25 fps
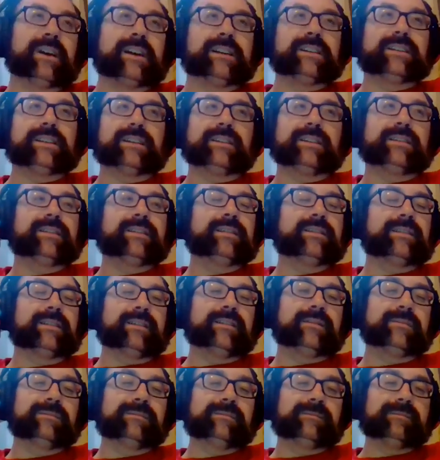racist.
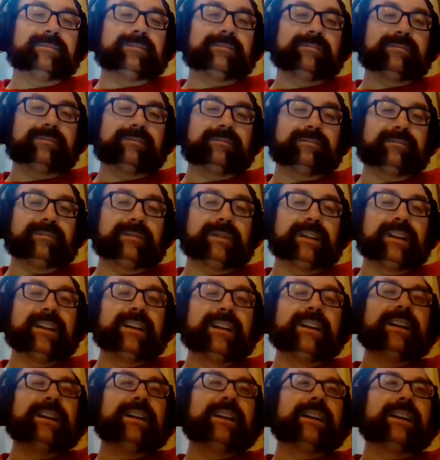So.
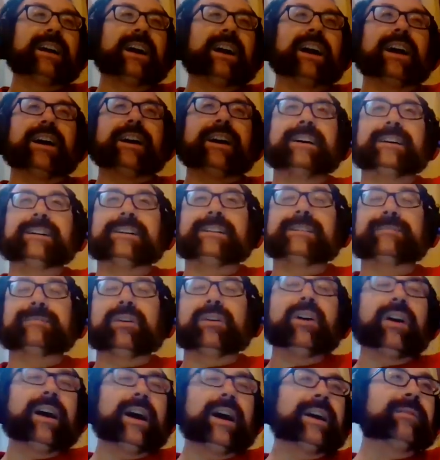All
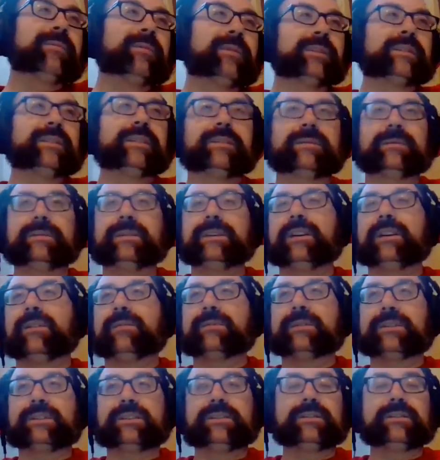right. Well,
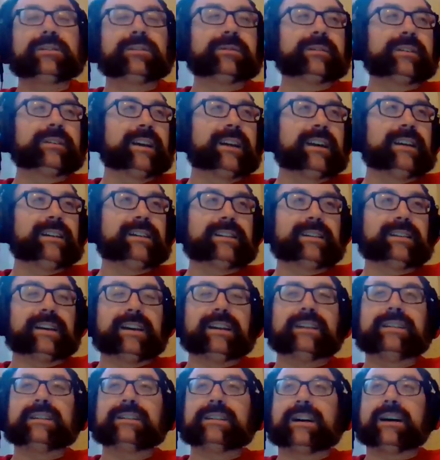we're still doing this,
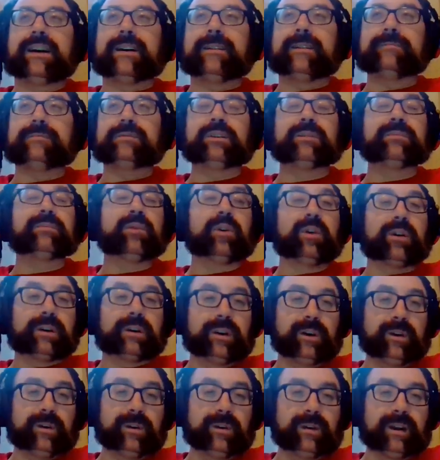and
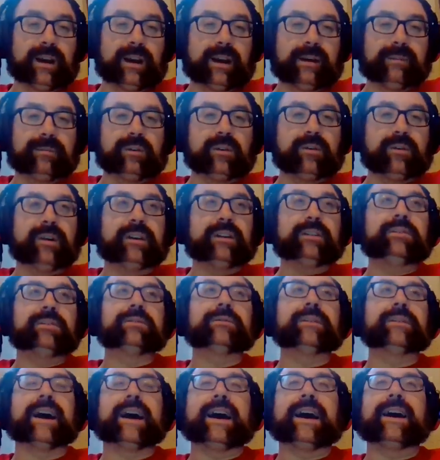tomorrow I'm going
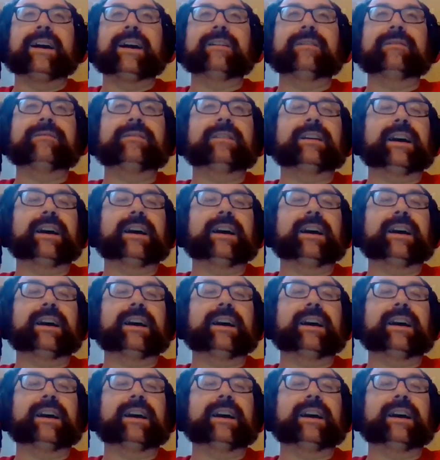to have